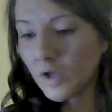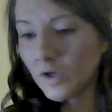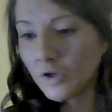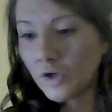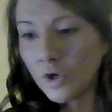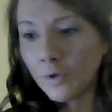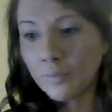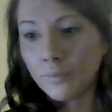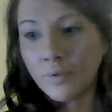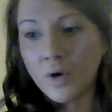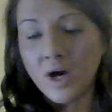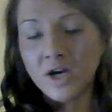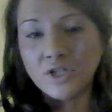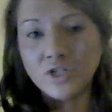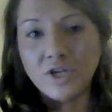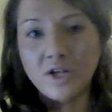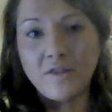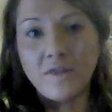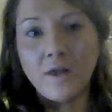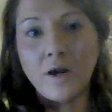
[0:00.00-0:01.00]
your brush,
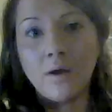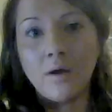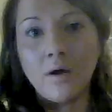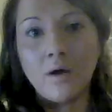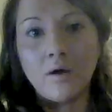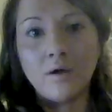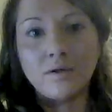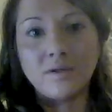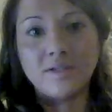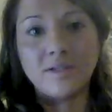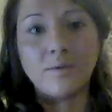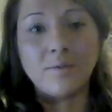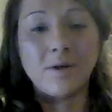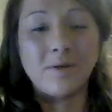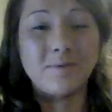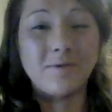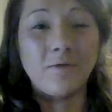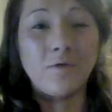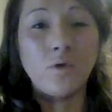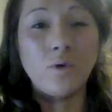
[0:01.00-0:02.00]
and then
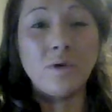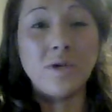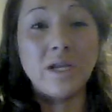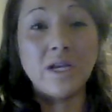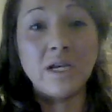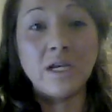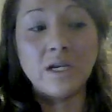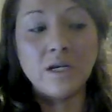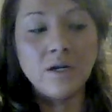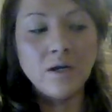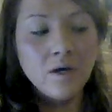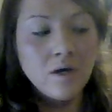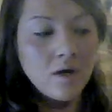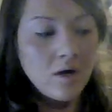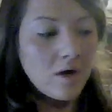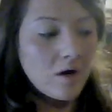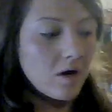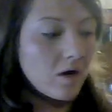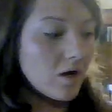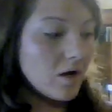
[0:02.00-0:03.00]
sometimes if you need
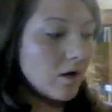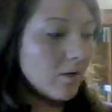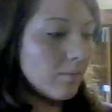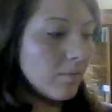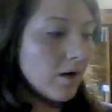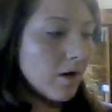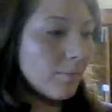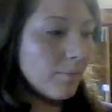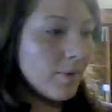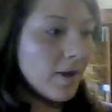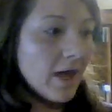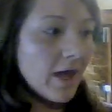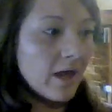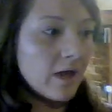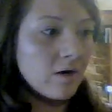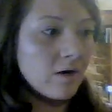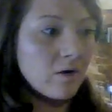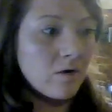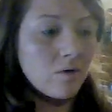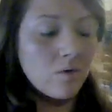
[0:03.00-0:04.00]
a
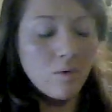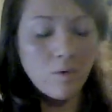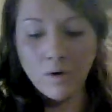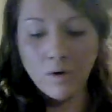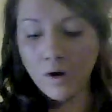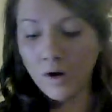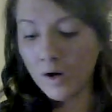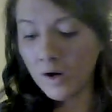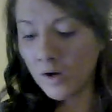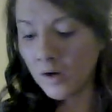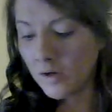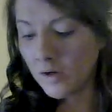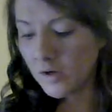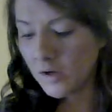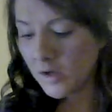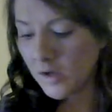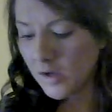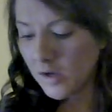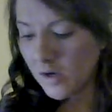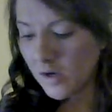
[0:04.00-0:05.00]
pen or
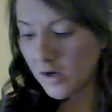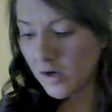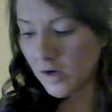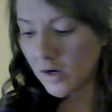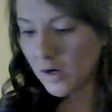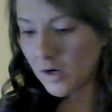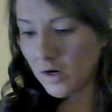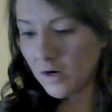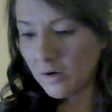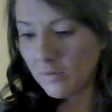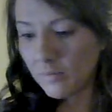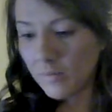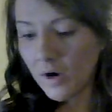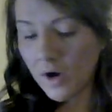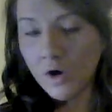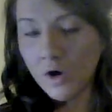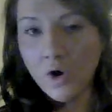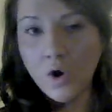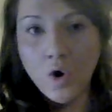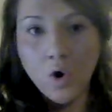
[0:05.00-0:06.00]

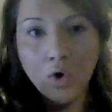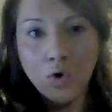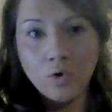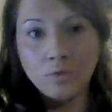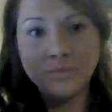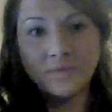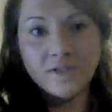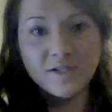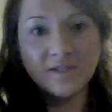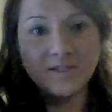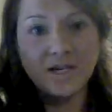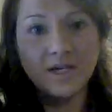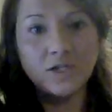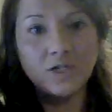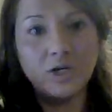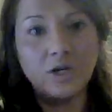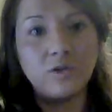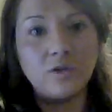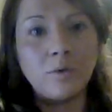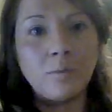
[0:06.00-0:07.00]
a comb to
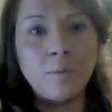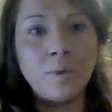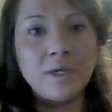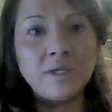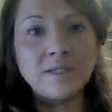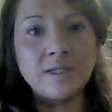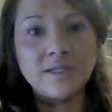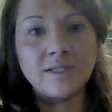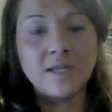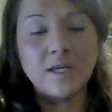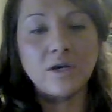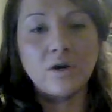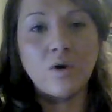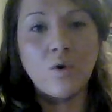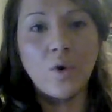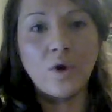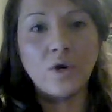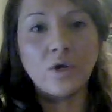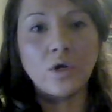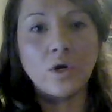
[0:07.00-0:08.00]
section out the pieces that you're
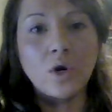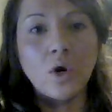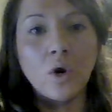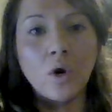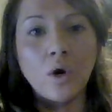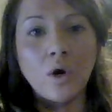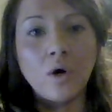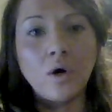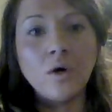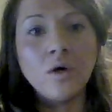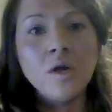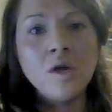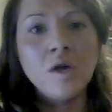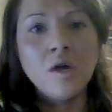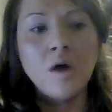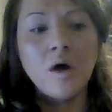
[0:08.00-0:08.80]
going to curl,